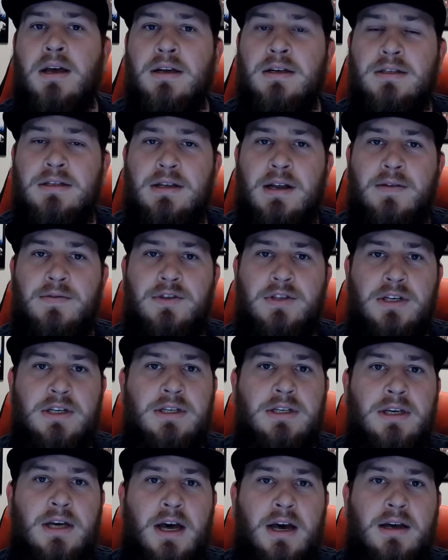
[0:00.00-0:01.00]
instead of
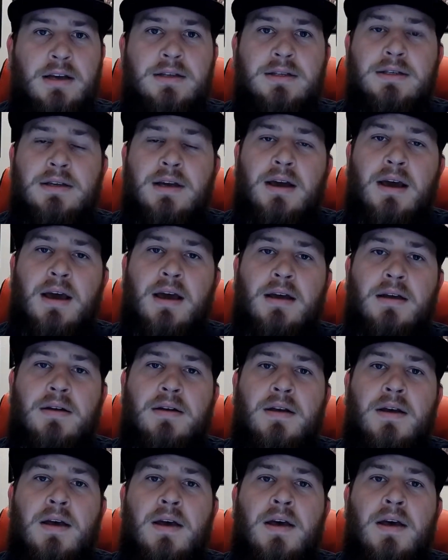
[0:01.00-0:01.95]
GTX, and